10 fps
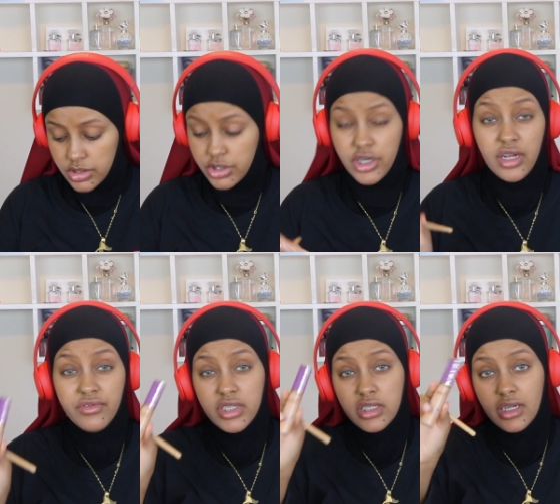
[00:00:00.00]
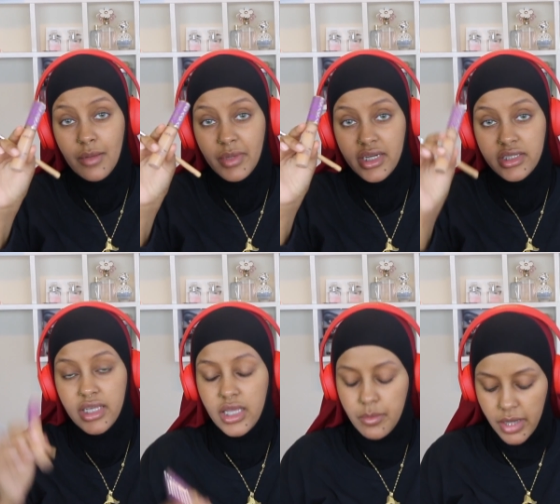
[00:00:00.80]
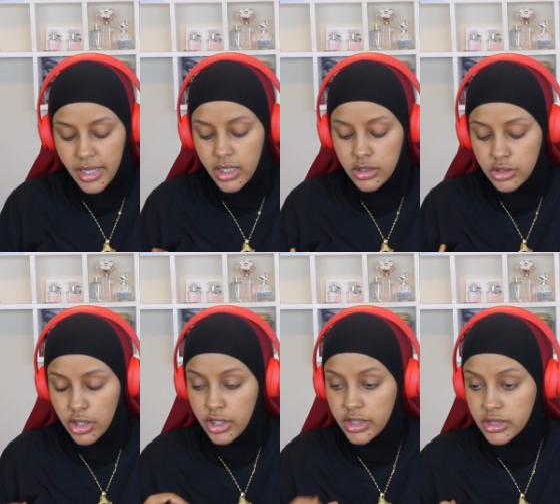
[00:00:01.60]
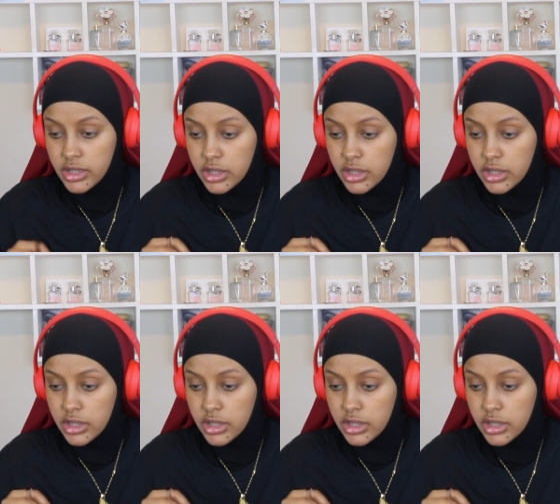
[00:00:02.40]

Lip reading: start off this look, I'm going to take my Tarte